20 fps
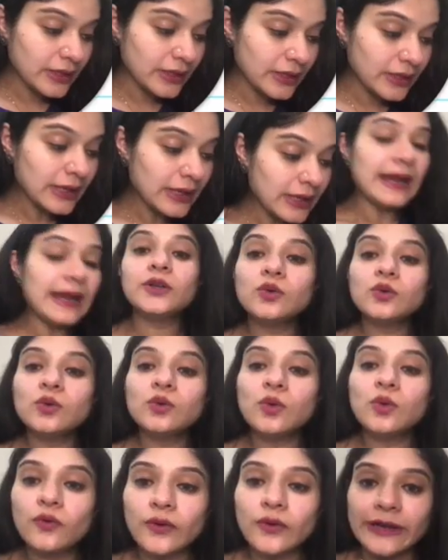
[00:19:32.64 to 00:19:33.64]
N two O
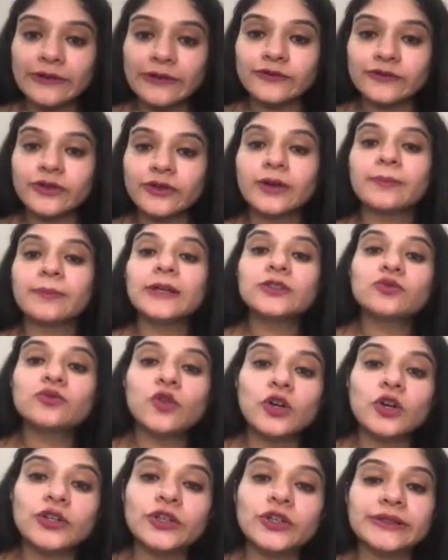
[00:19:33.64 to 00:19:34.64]
five plus
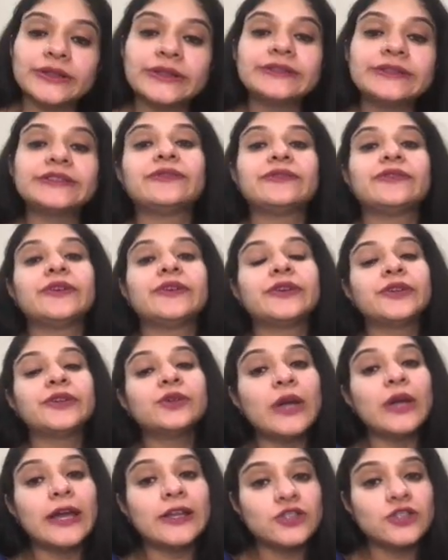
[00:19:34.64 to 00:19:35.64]
water is giving you
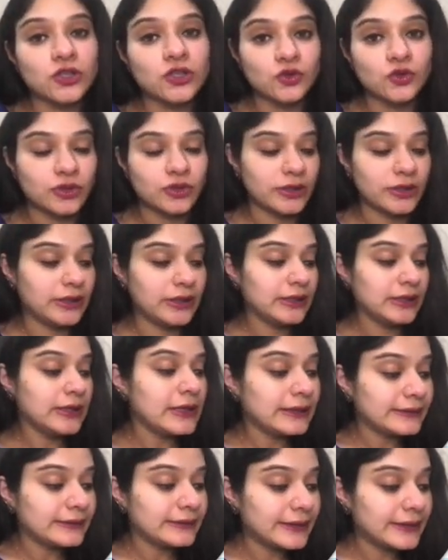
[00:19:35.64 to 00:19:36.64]
H N O three,
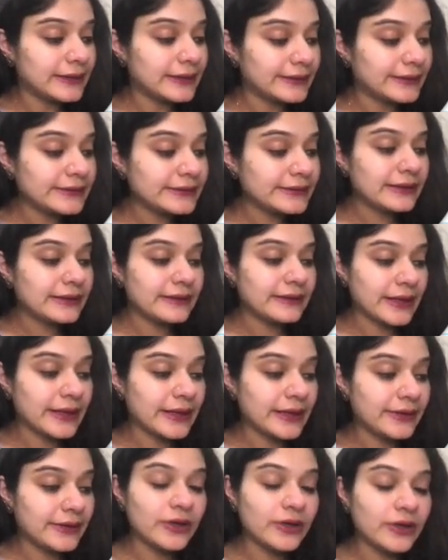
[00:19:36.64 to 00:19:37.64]
that is
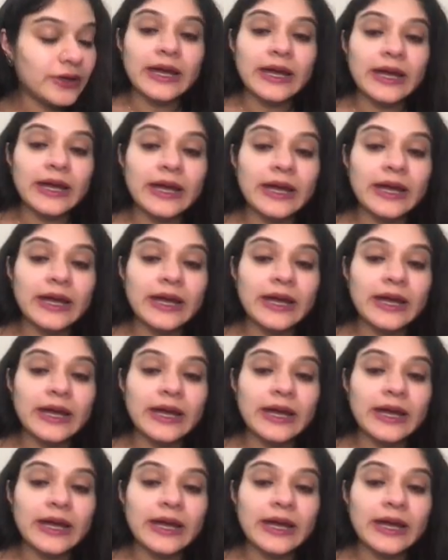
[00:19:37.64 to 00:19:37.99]
nitric acid.